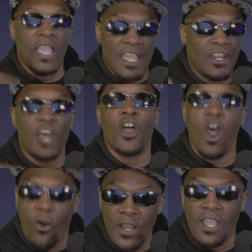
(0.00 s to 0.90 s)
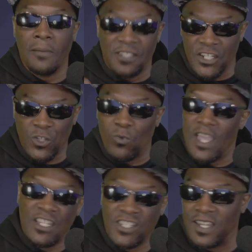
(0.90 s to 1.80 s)
in a hurry-up
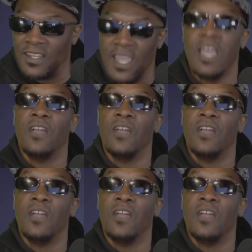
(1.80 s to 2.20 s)
situation.